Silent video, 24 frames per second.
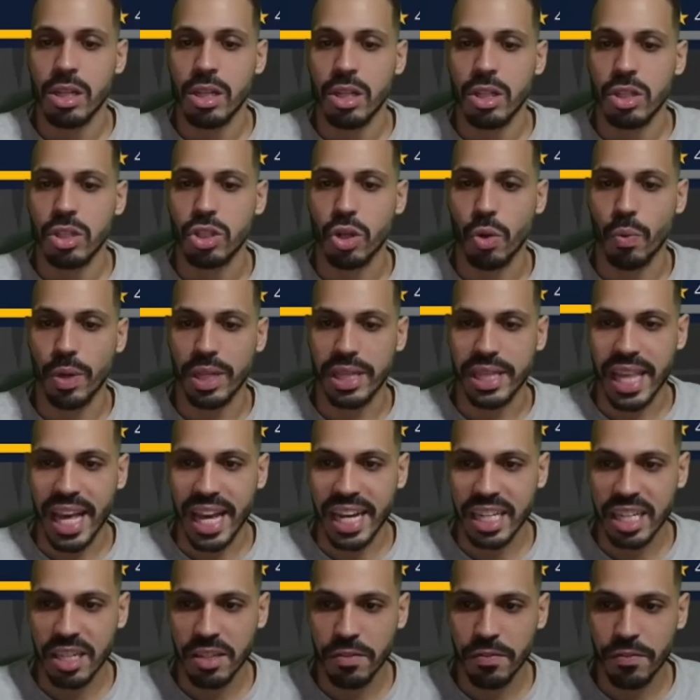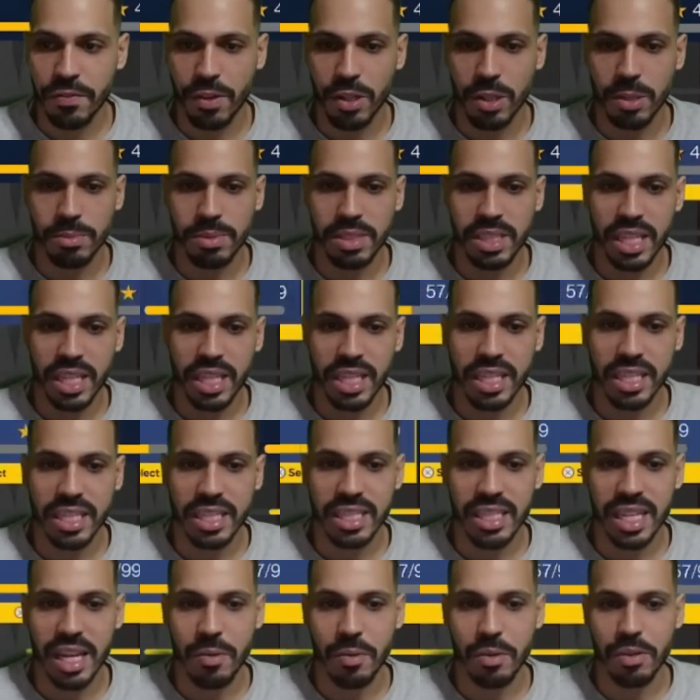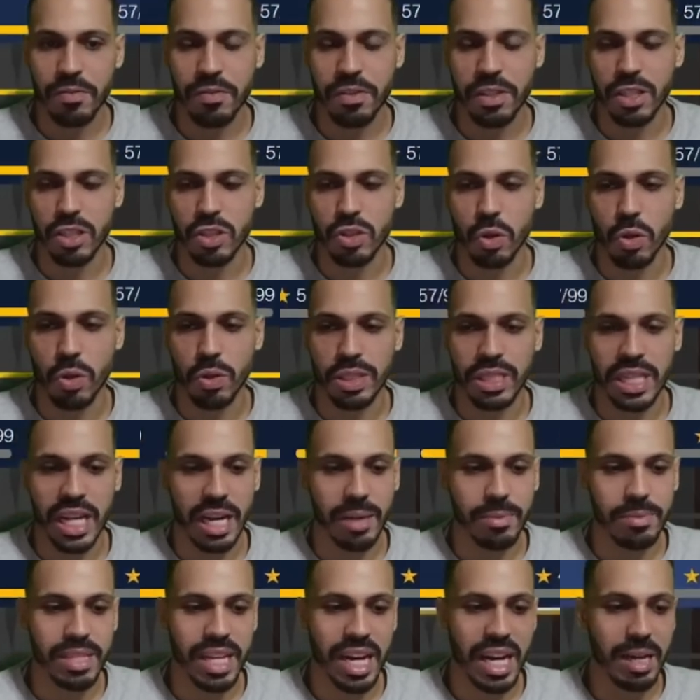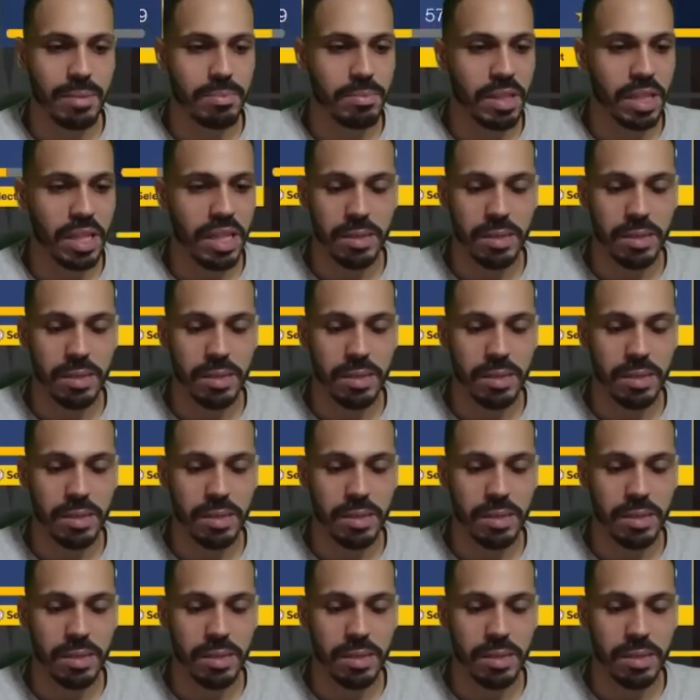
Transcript: So what that confirms is that we finished All Time Dom.